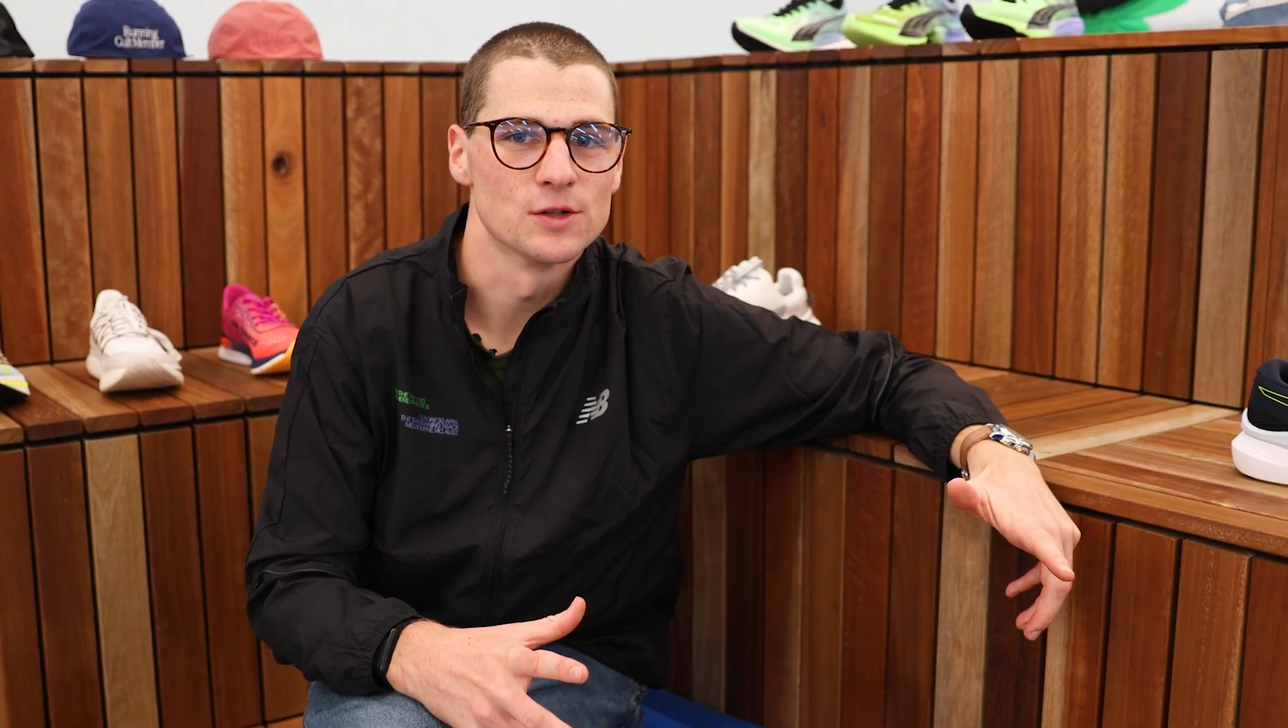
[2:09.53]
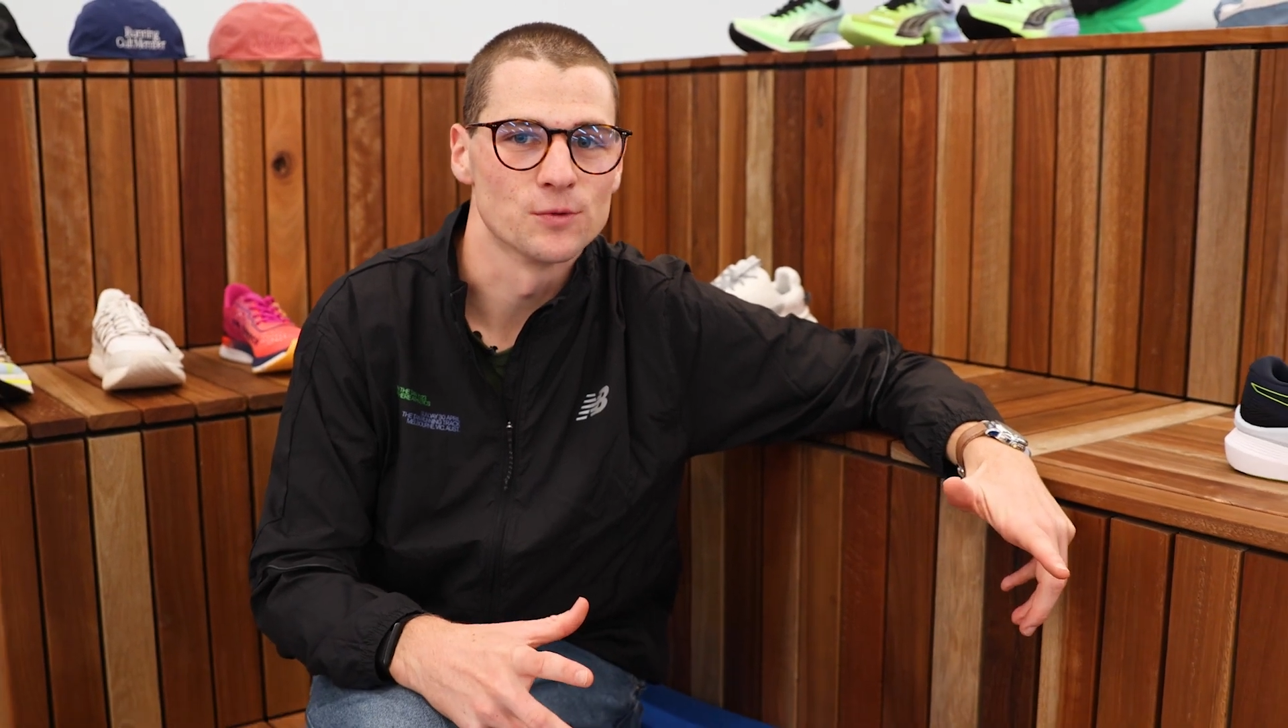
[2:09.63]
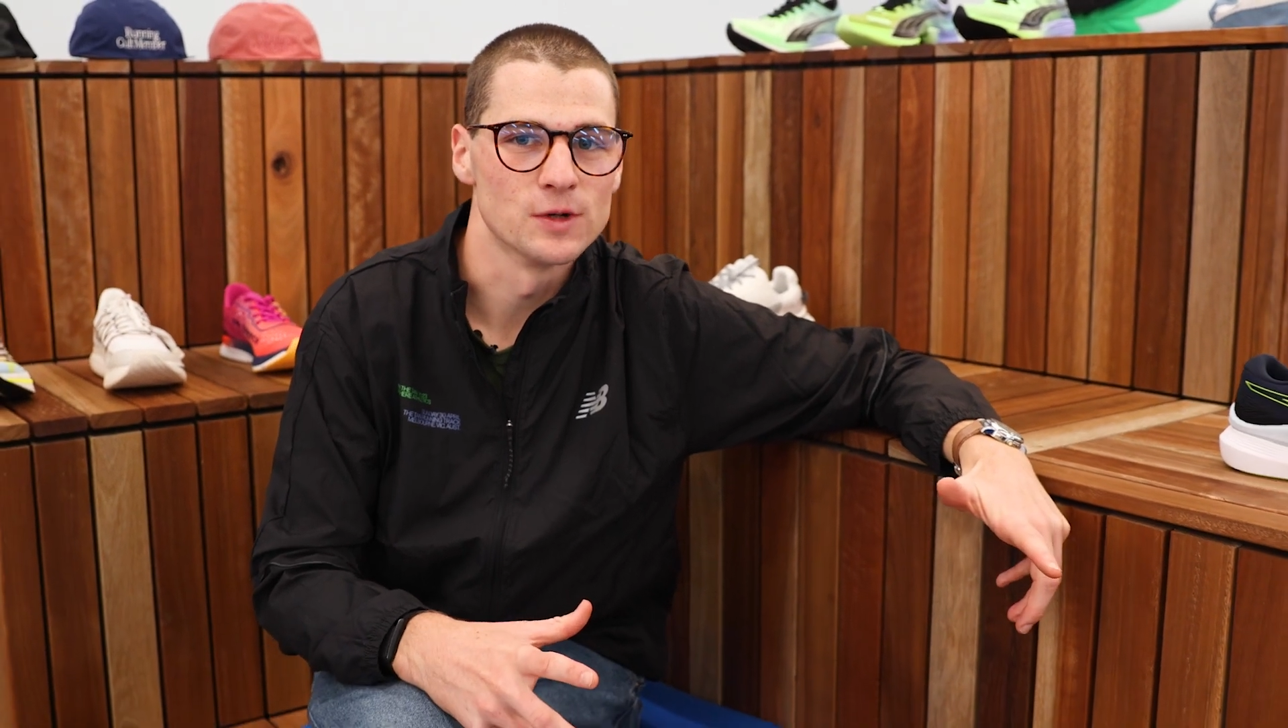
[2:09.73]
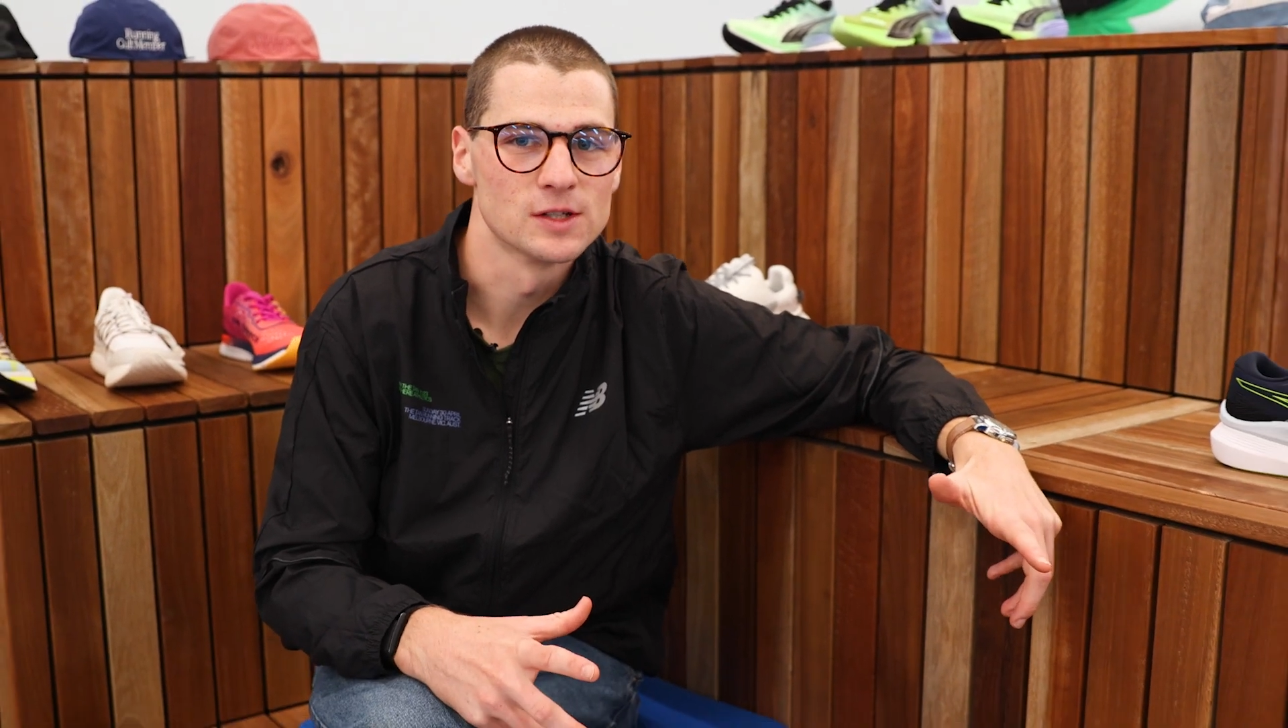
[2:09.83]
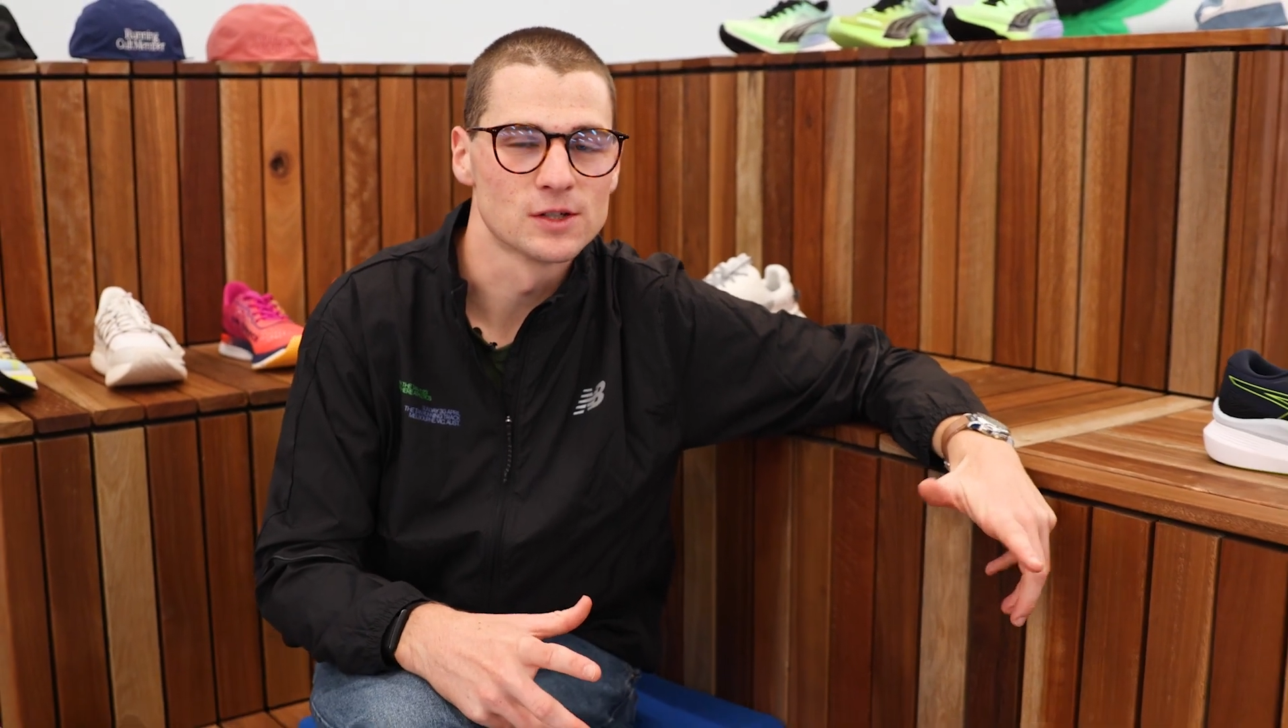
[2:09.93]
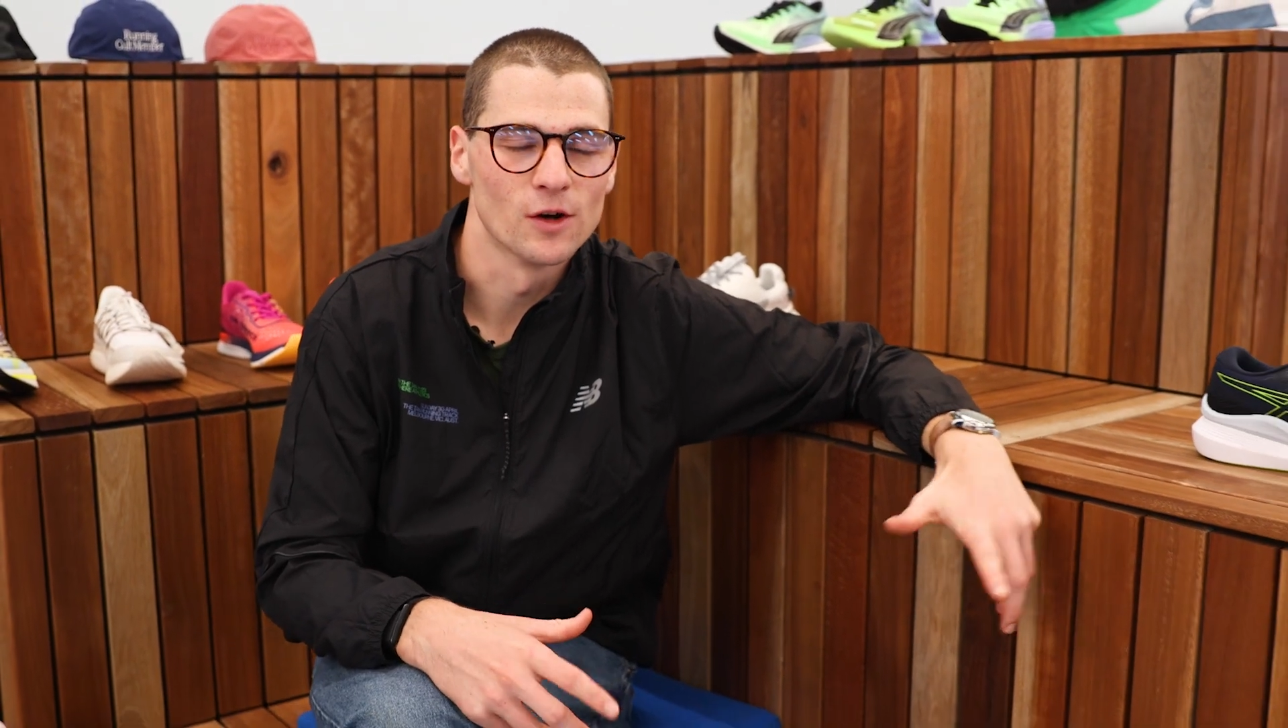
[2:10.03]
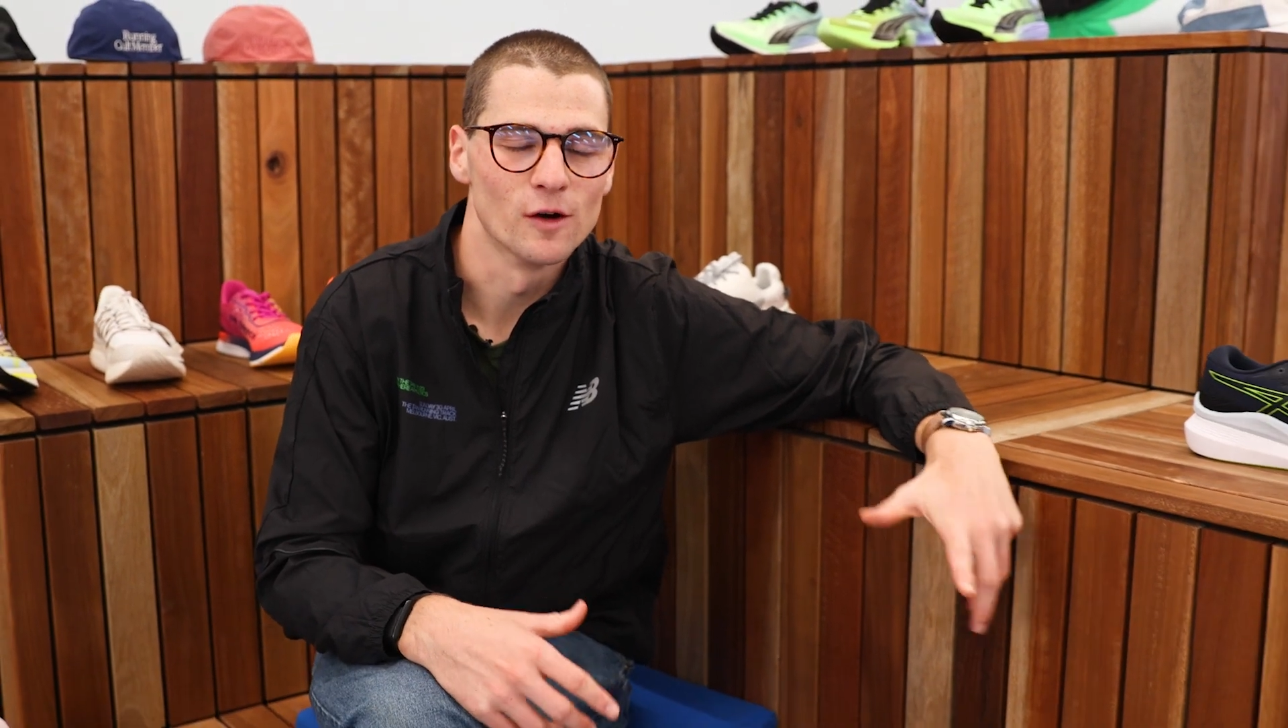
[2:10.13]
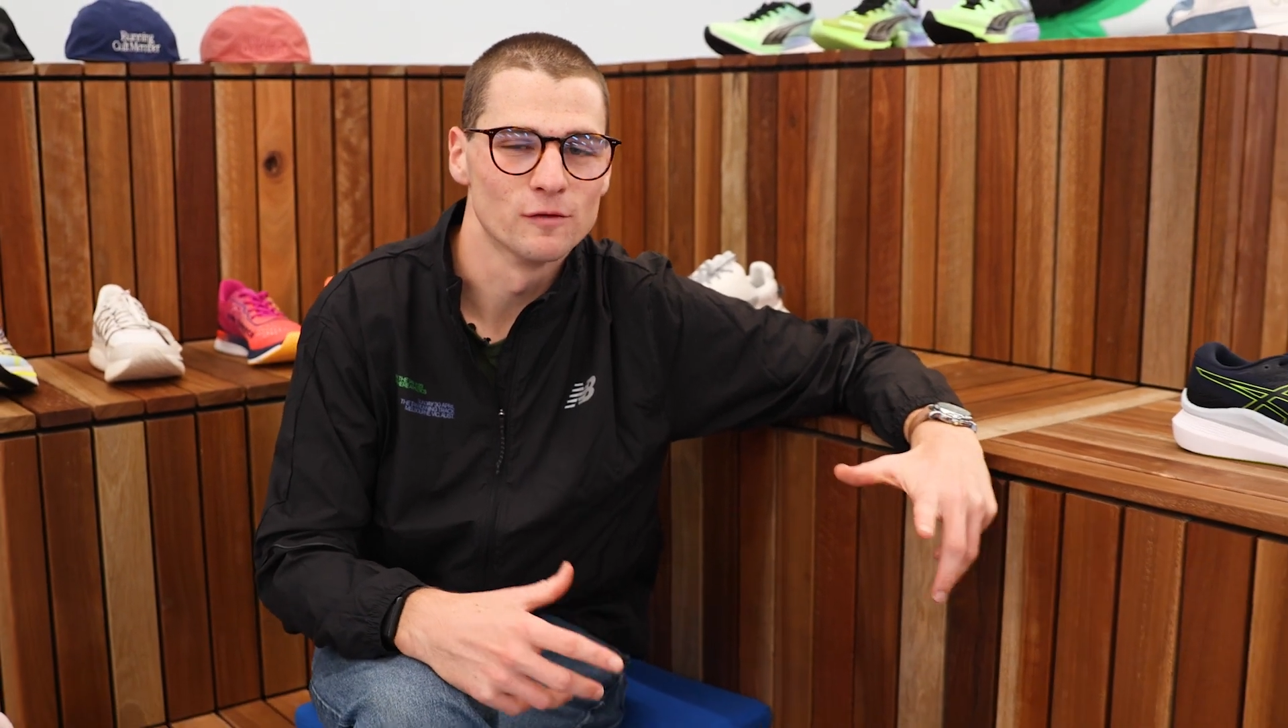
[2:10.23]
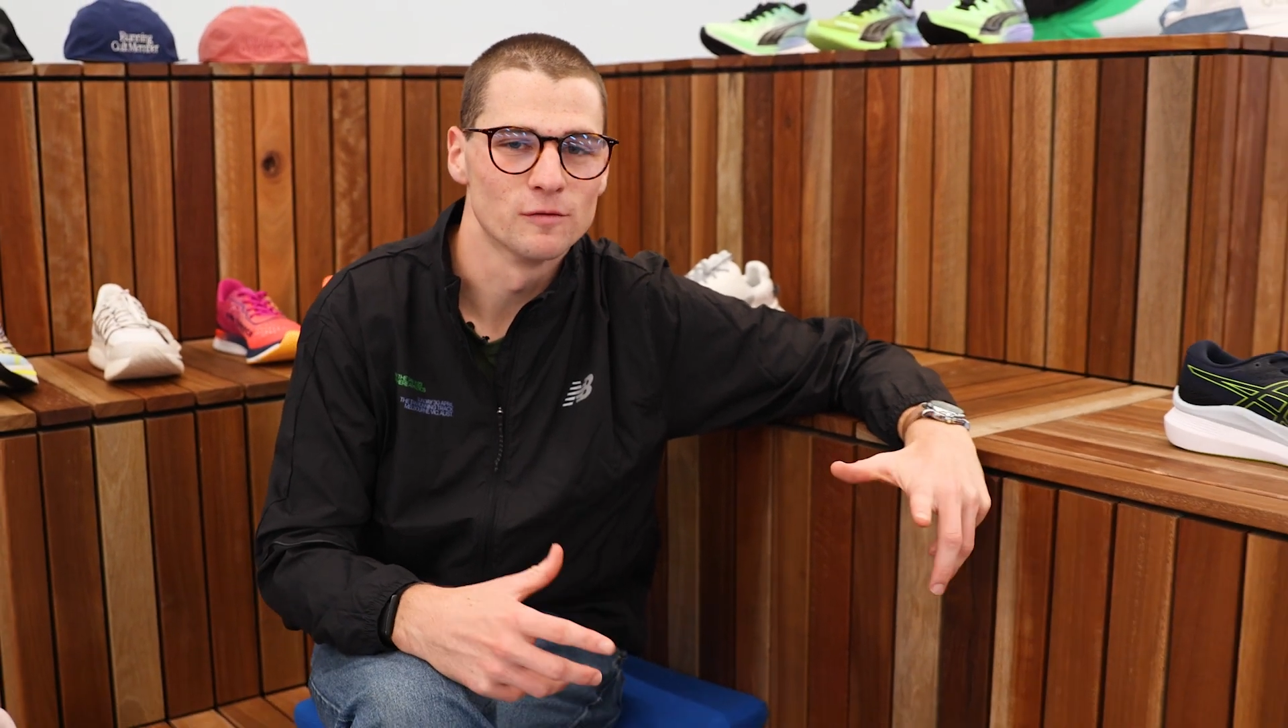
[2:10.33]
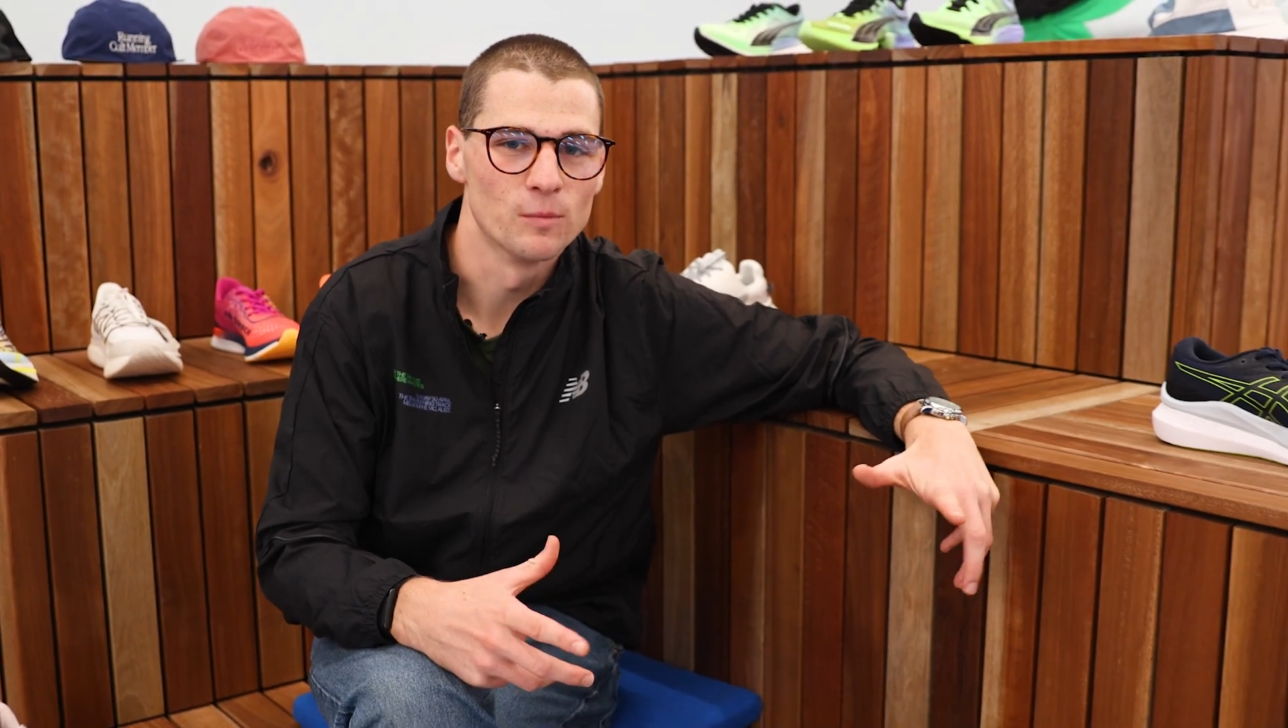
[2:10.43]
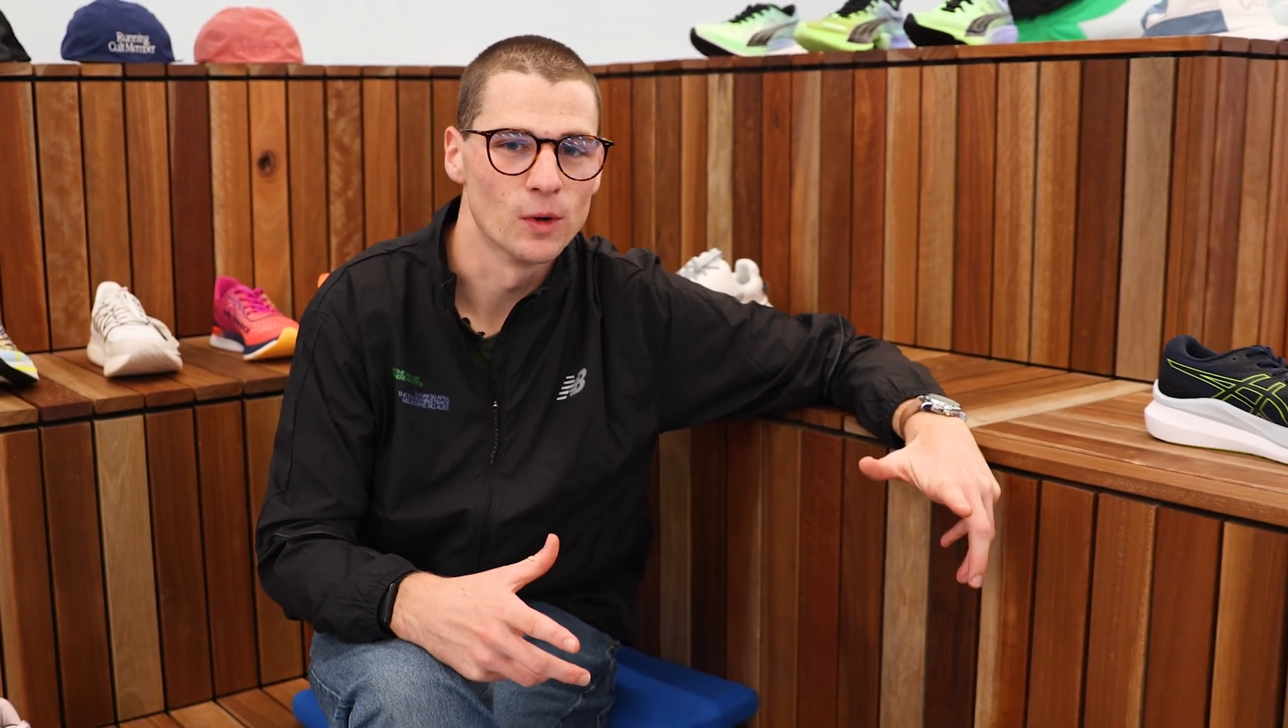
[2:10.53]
the risk of